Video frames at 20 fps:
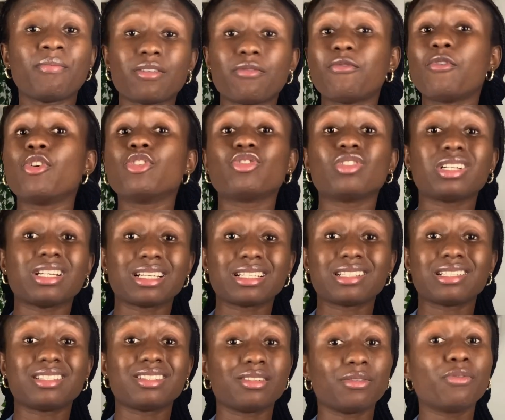
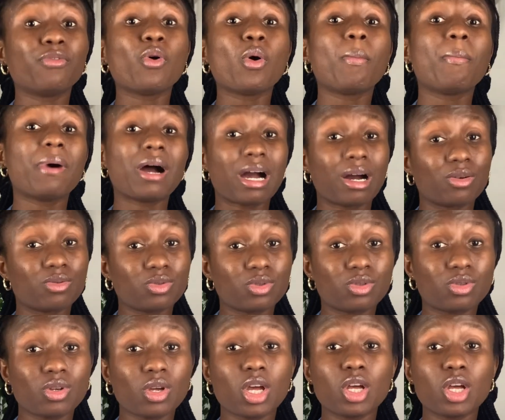£464